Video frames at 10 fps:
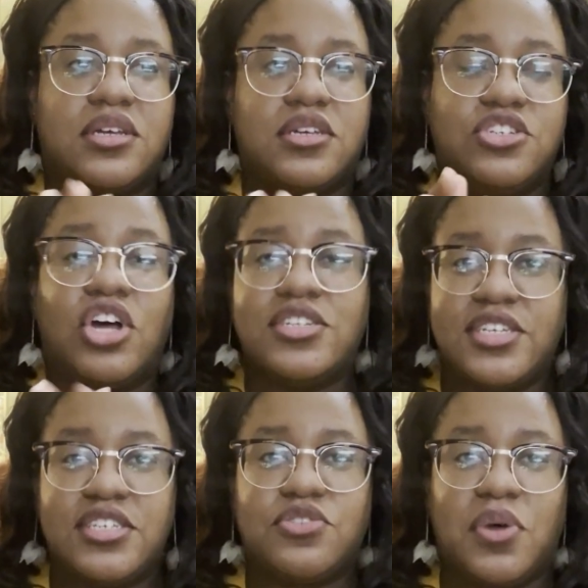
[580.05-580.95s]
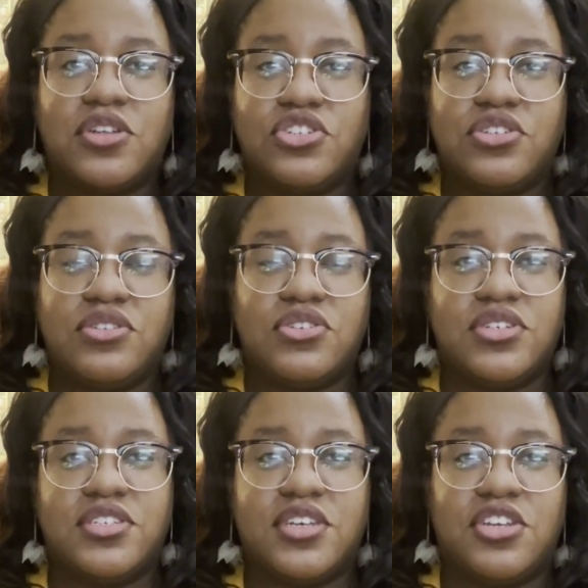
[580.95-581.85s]
daunting as well to
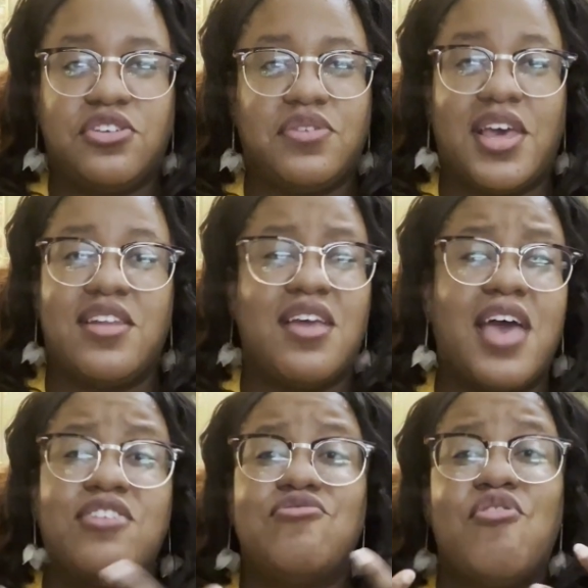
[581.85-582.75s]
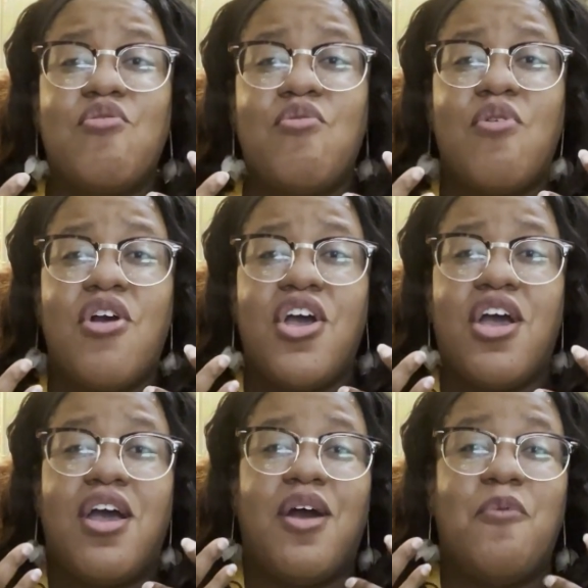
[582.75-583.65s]
continue. And I don't know
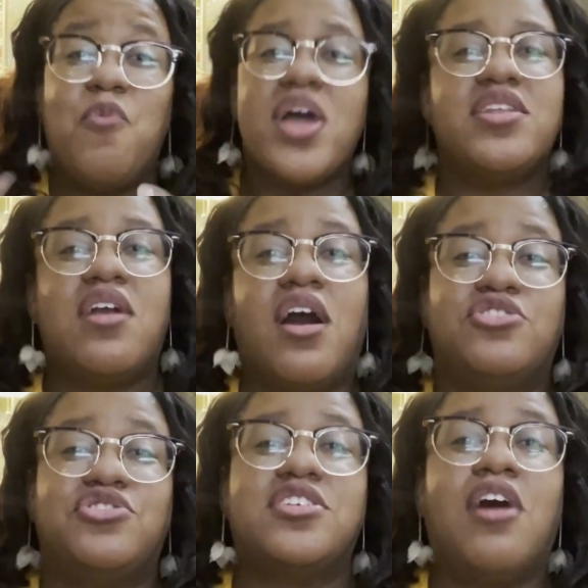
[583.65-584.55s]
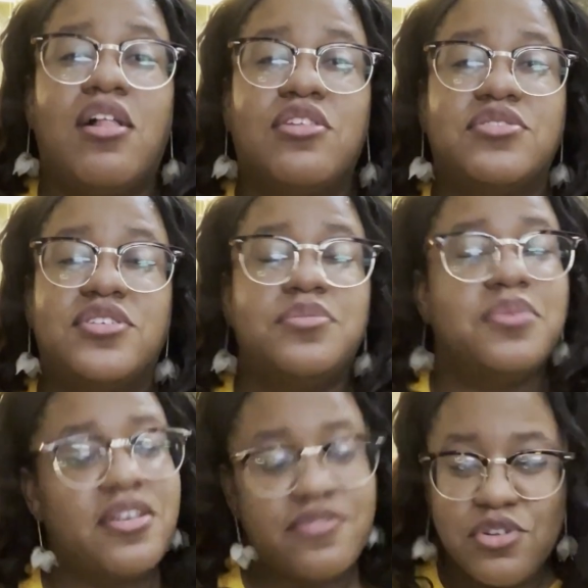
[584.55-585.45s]
what Godric's Hollow is,
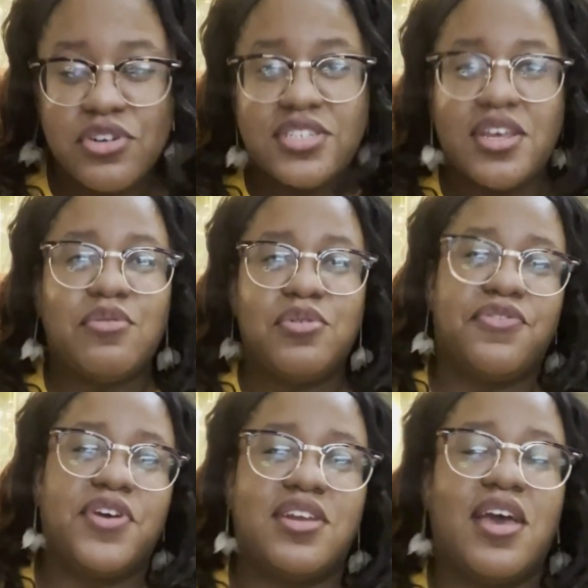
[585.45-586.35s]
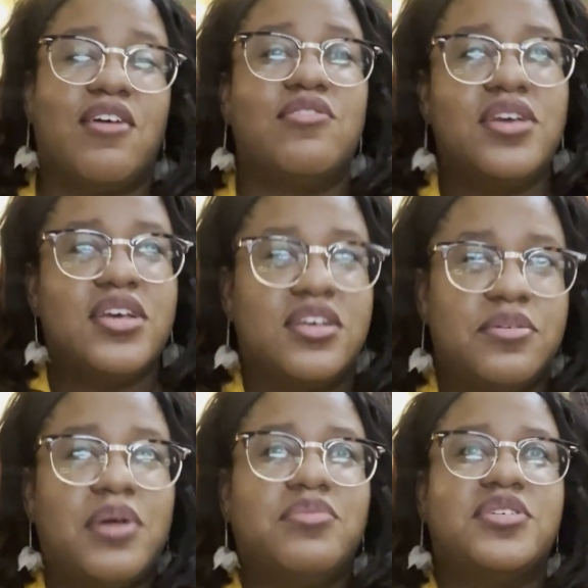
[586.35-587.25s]
but of course I will find out.
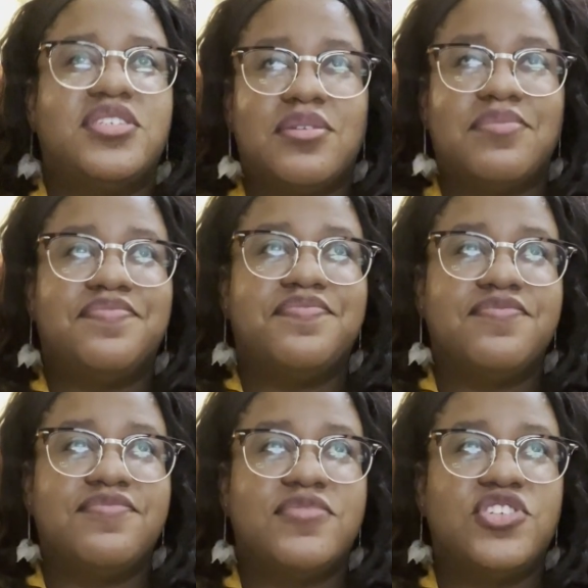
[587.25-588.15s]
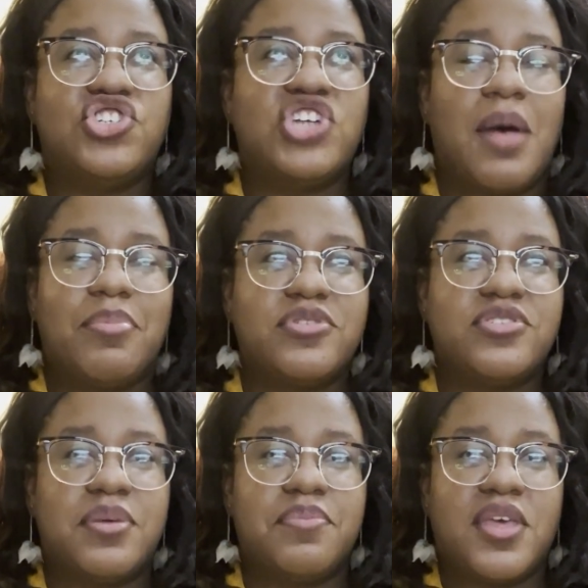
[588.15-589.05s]
Probably some shop or
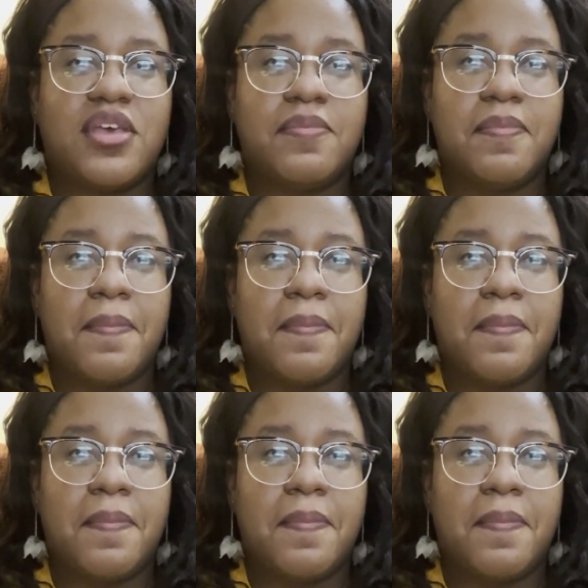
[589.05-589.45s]
something